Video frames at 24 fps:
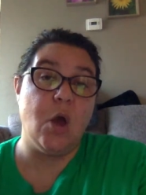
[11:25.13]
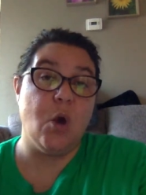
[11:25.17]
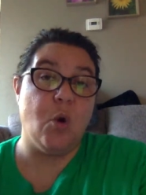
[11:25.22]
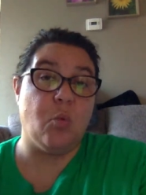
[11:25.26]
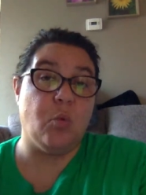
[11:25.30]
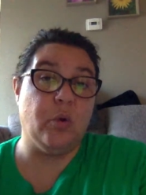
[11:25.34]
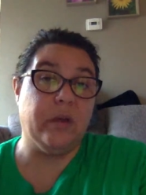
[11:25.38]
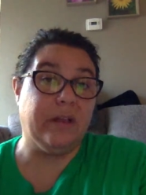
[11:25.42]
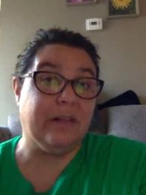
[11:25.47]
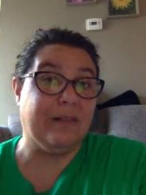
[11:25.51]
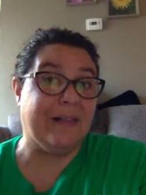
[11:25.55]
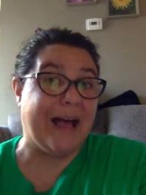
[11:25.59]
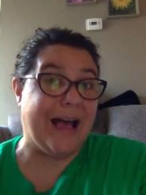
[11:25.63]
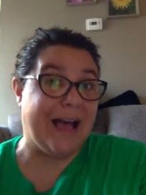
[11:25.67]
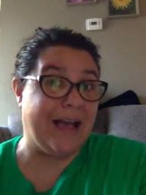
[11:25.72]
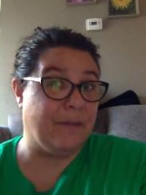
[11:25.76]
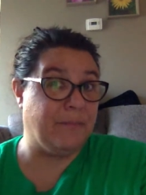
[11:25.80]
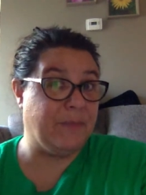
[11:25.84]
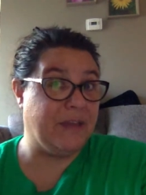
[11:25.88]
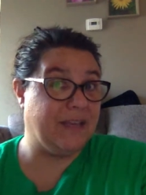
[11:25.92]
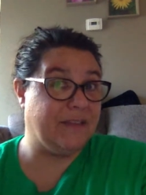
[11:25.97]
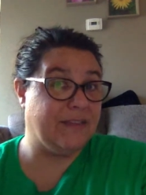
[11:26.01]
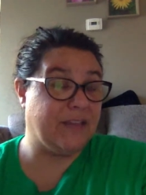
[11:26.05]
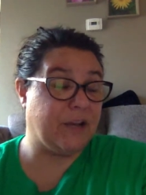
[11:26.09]
Will I
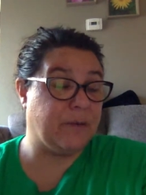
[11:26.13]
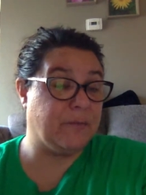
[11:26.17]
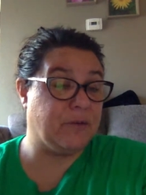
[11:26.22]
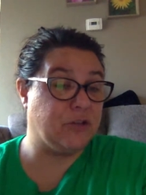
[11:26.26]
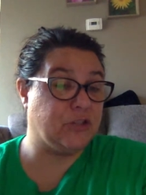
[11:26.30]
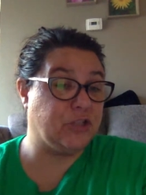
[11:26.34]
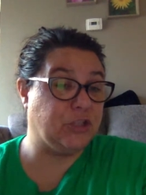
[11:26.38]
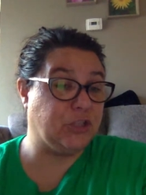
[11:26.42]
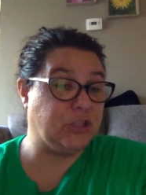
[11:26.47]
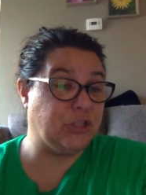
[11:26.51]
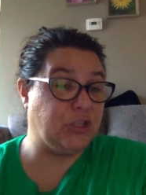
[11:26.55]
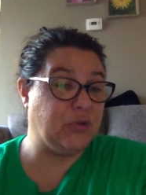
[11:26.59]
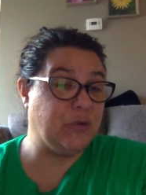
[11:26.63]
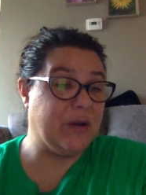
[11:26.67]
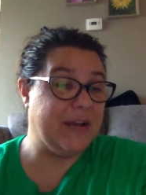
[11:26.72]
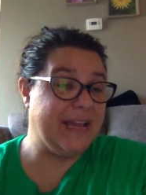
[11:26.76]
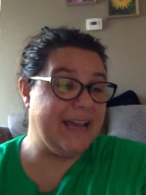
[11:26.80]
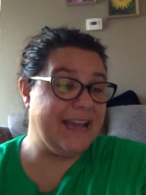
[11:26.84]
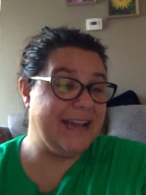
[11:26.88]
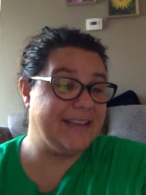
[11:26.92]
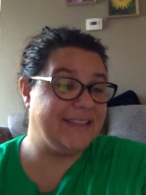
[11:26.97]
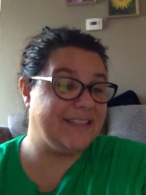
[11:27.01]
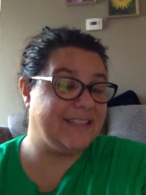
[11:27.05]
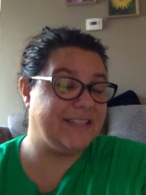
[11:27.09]
be in the commercial too? I
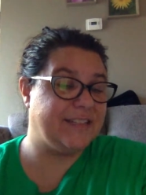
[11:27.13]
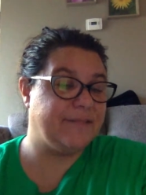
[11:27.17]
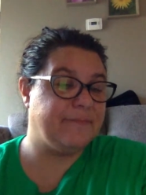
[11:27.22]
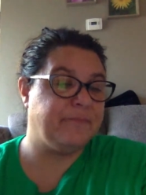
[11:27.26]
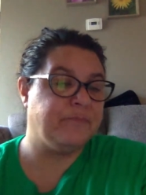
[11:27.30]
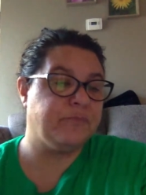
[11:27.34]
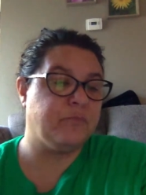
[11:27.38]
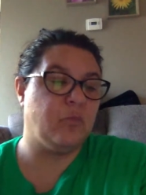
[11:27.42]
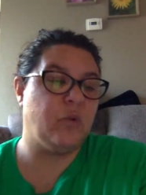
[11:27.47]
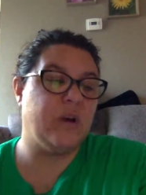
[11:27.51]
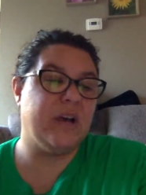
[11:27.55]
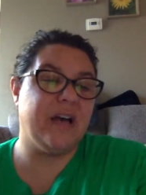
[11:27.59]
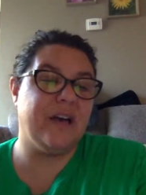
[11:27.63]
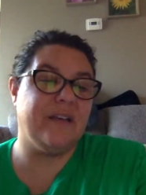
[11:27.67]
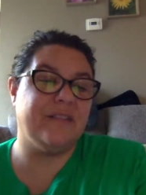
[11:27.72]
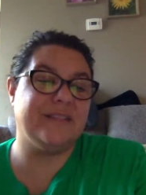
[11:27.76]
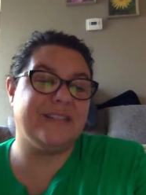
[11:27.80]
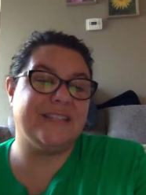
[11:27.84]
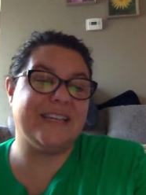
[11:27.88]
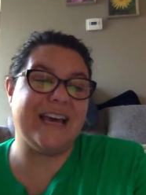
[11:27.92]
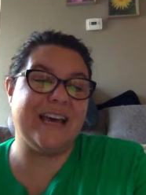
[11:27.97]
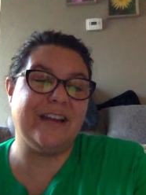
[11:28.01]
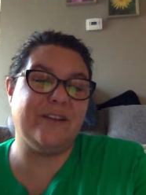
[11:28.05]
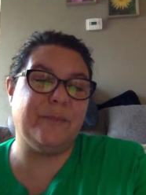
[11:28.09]
asked. Well, the
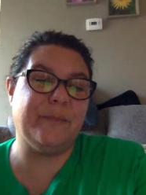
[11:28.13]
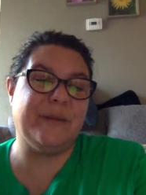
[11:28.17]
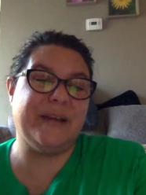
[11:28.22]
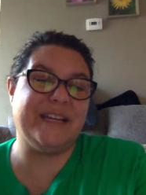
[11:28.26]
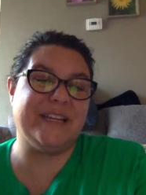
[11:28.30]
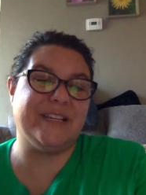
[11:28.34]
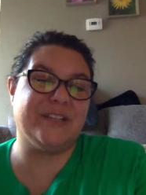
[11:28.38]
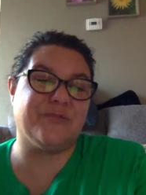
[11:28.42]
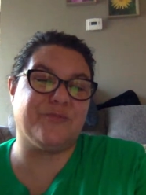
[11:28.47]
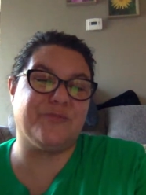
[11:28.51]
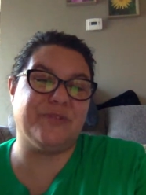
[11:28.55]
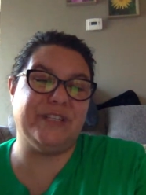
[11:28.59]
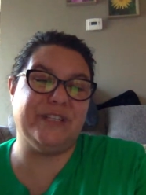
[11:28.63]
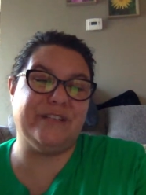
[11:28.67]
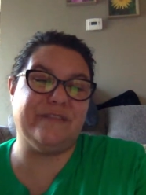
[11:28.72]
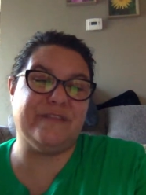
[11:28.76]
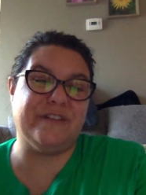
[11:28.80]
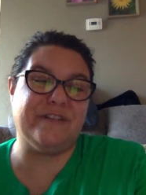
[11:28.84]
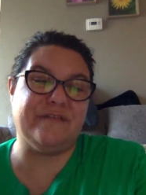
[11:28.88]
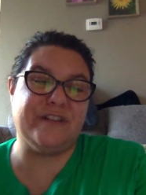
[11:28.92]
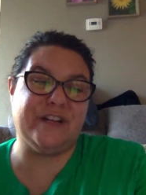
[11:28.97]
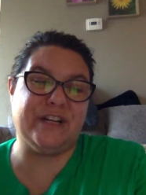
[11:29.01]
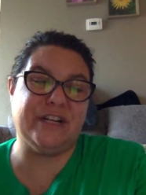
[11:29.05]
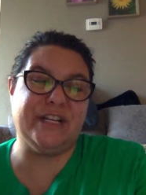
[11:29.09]
toddle bike is really
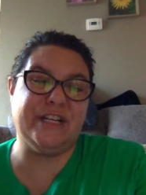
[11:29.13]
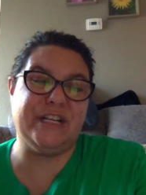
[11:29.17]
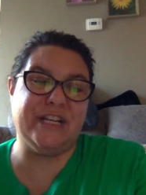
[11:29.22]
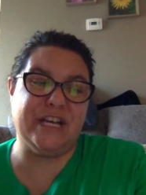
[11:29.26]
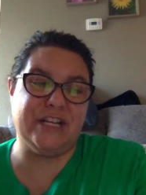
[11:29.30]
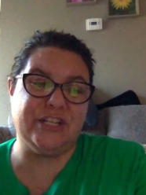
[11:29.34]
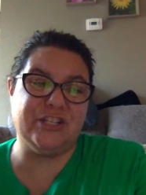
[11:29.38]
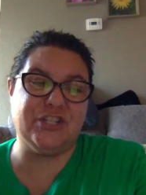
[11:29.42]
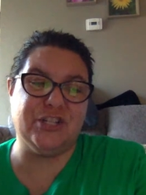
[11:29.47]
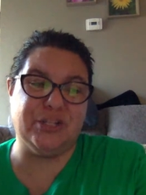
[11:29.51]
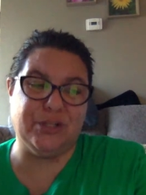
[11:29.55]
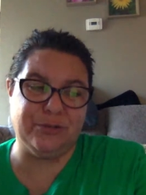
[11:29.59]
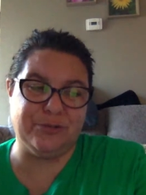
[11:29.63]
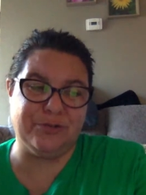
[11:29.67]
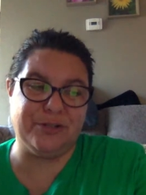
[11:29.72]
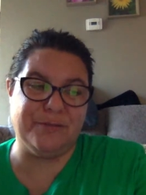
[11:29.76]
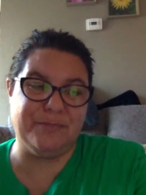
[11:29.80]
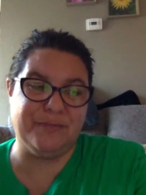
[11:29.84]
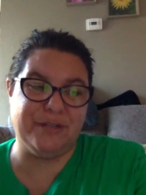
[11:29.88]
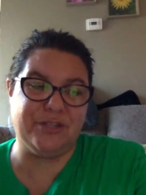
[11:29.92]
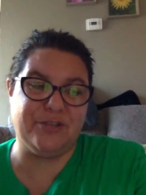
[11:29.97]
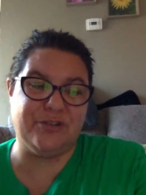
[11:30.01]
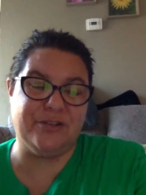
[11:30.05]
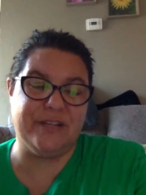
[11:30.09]
for very young children,
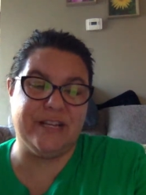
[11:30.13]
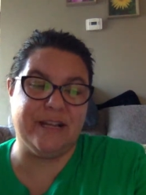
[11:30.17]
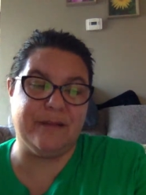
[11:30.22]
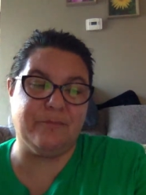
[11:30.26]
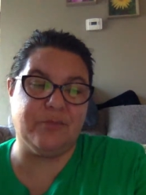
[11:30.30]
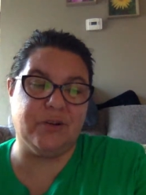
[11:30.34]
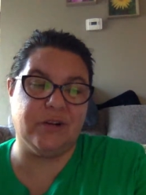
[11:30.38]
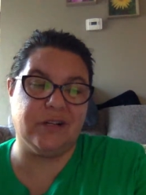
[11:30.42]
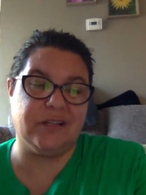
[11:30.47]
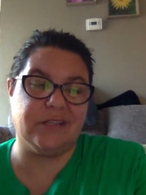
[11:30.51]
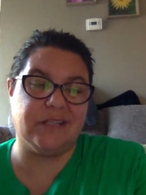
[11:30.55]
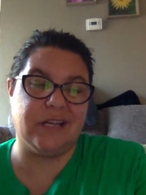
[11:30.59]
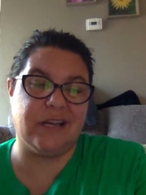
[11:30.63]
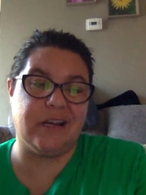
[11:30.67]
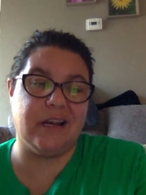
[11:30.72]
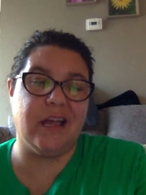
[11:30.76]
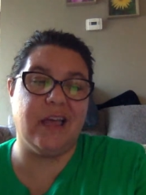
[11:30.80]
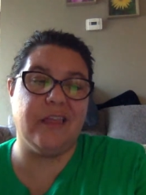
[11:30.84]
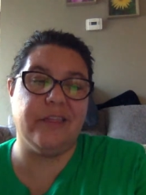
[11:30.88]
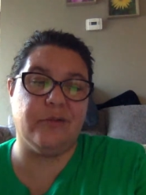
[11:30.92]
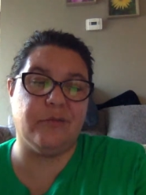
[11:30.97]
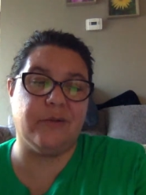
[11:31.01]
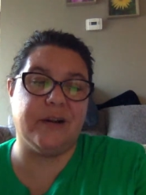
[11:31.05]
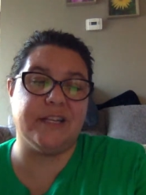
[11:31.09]
Mr. Denberg said.
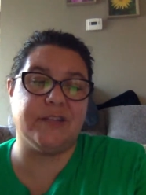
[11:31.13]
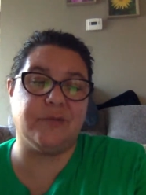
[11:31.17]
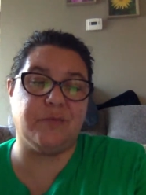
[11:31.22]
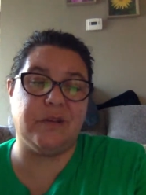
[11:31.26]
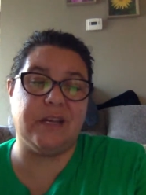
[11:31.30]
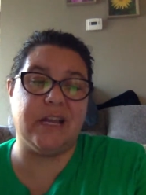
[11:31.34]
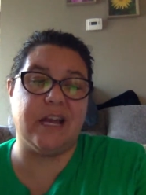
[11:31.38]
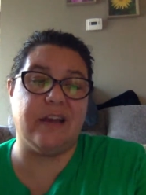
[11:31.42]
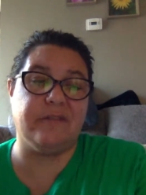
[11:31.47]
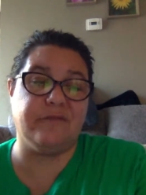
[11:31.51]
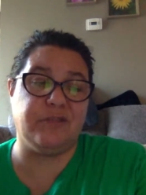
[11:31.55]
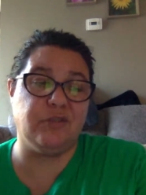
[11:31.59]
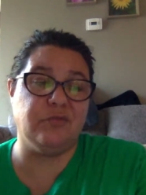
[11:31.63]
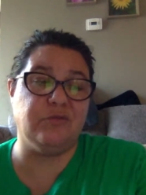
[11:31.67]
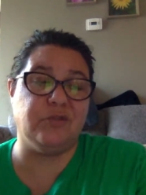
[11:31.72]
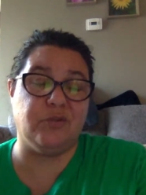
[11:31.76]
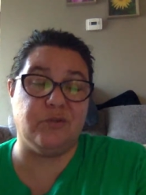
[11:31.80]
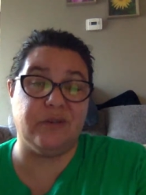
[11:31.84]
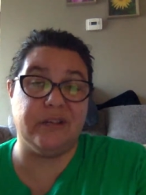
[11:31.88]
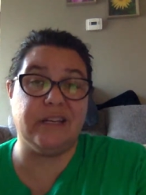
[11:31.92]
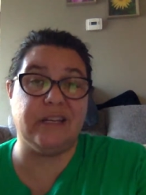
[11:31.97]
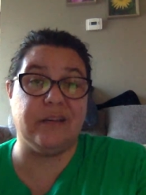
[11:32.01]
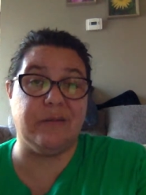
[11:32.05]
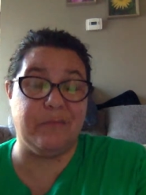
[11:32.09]
Otherwise, we'd have you
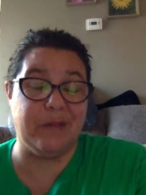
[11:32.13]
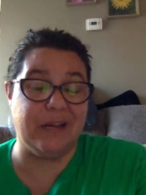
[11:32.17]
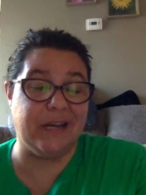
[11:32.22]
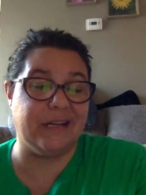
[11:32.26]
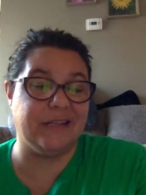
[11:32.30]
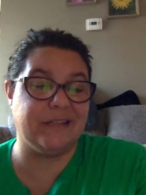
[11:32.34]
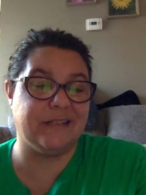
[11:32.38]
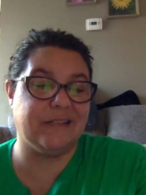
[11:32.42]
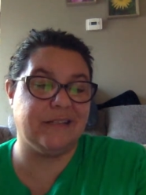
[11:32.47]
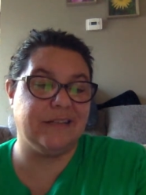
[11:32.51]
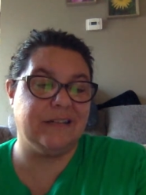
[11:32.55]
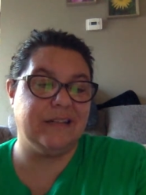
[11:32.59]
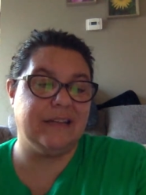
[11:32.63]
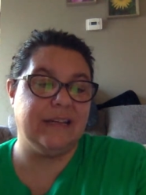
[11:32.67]
do it in a minute.